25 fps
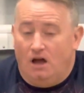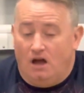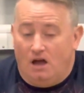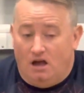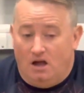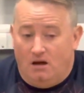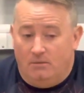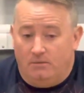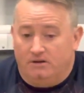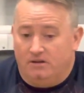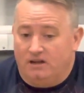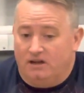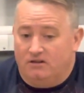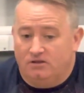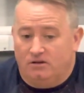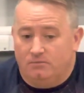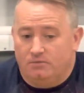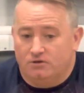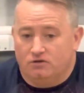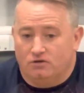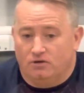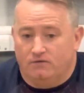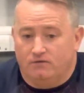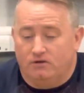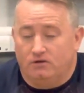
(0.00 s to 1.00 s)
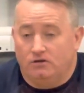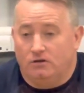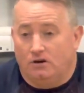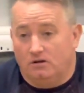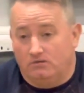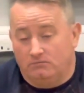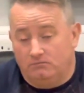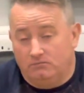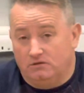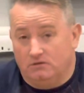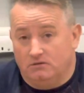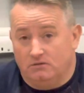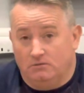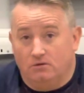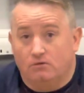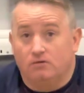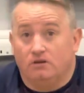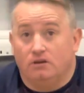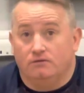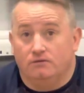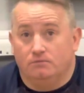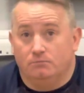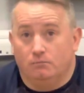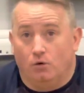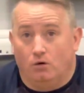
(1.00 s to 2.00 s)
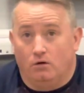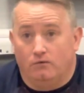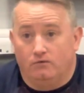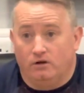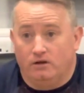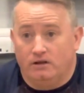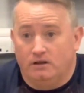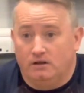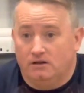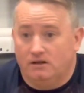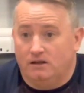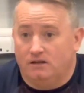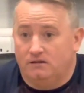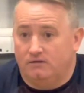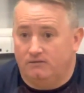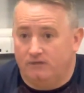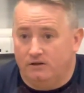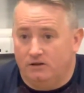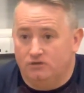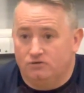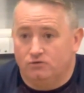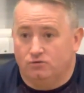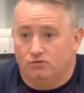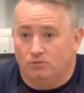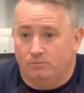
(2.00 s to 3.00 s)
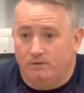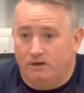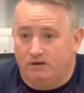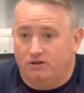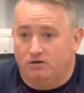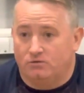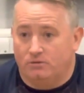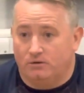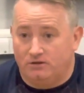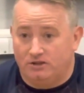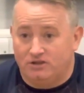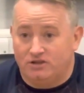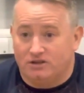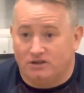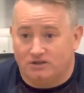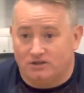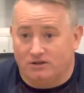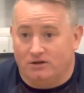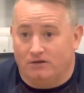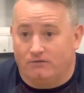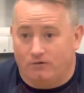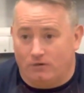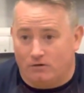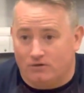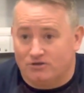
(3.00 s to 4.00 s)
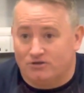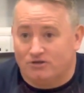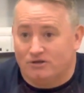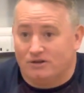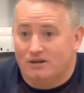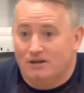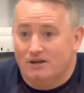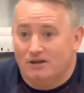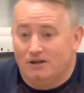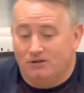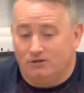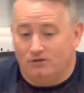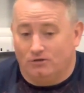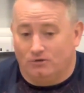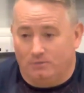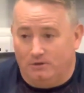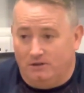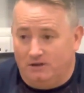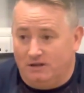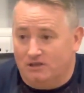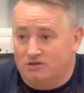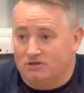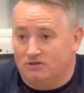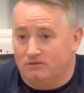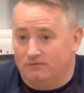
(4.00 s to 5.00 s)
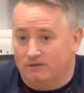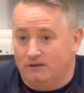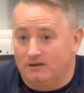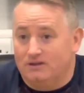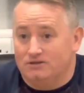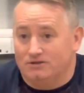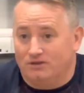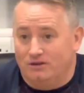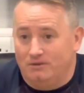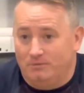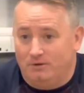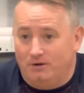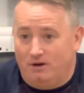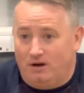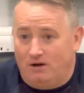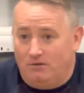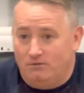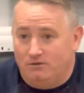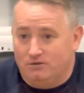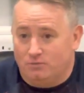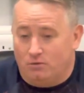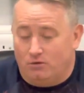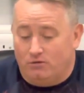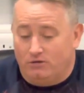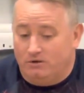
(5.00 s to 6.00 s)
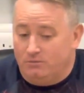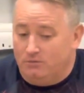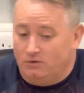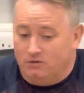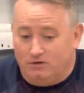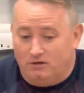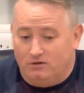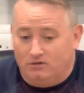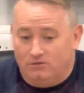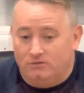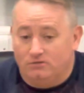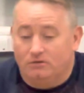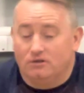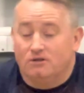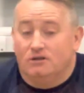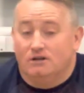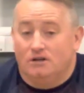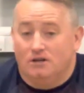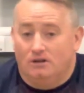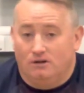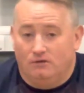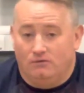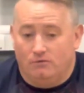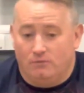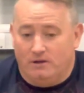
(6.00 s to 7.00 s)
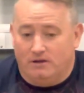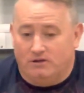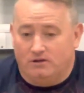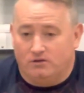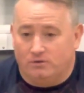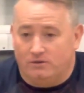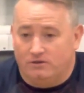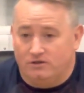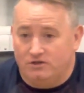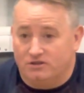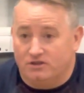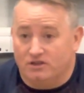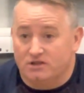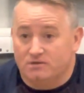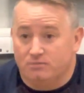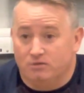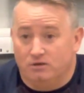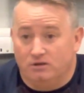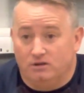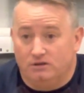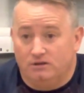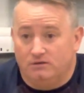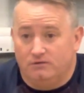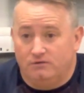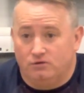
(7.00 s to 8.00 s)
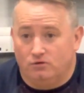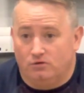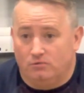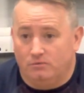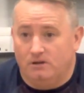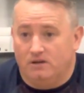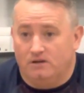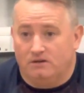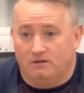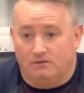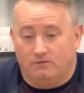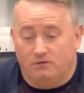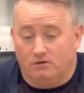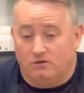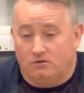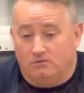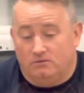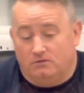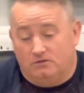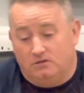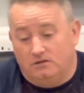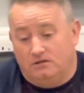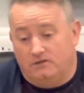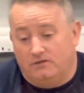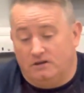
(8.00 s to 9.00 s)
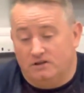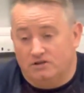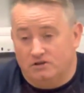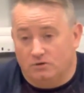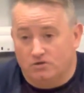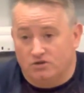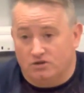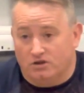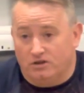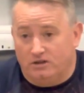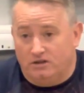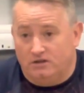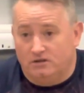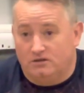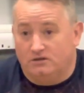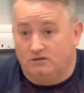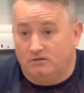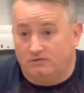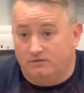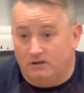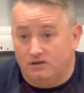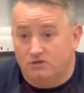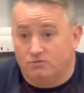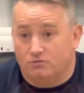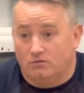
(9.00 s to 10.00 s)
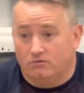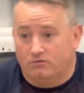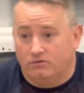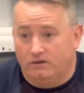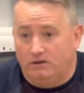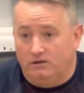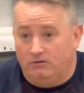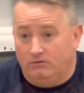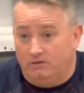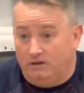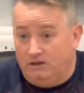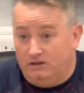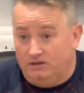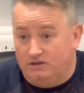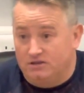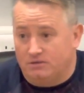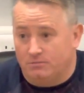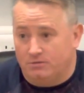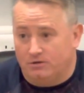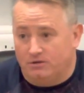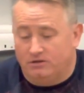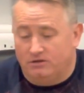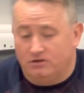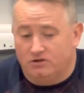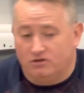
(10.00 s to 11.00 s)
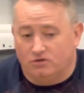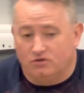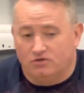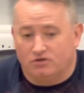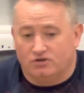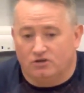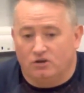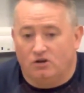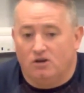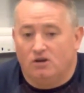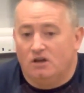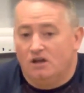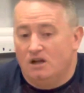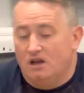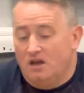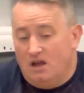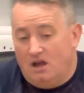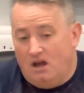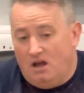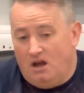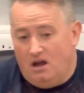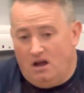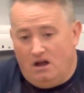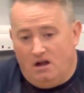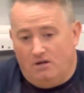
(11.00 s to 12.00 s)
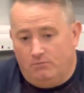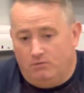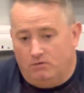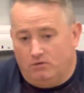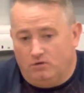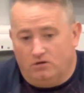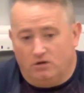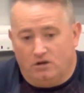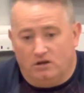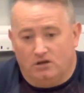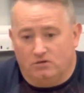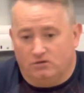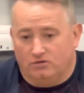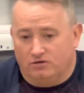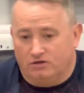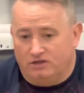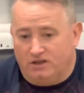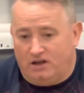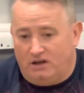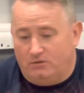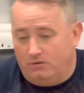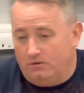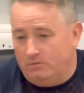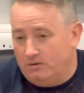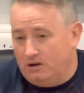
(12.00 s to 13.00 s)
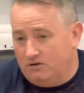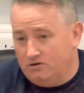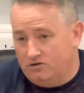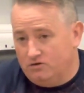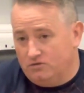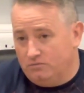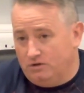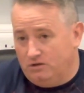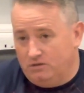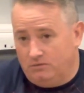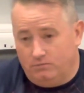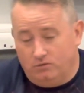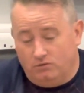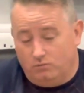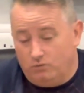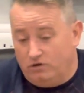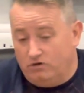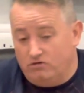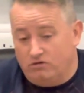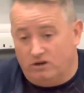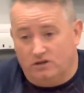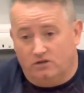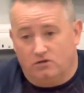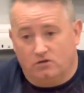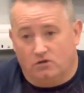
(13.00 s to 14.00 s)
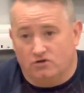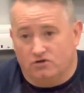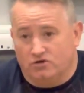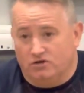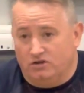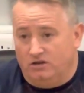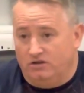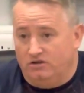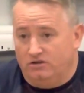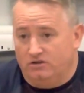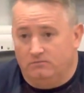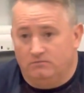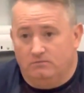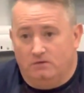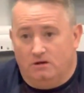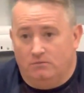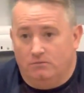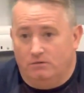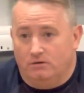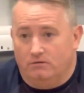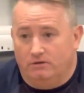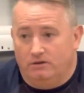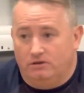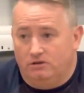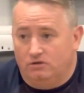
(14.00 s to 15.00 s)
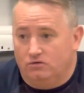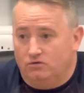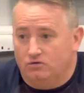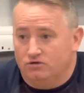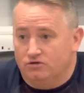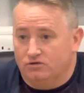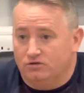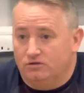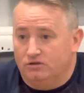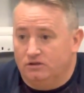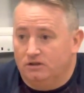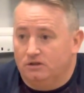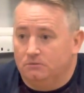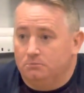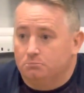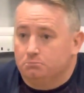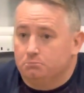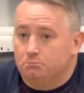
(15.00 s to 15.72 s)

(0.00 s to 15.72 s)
And that type of stuff, and look, even more vital that the fellas would don't make the 26 here first. Yeah. I mean, that's the fellas I'd be always worried about. I don't if you make the 26, brilliant. If you don't make it, if the fellas outside, then the fellas were really, really disappointed, you know. So, but look, I can understand my manager, but we trained Thursday night, and we're ready to go Sunday.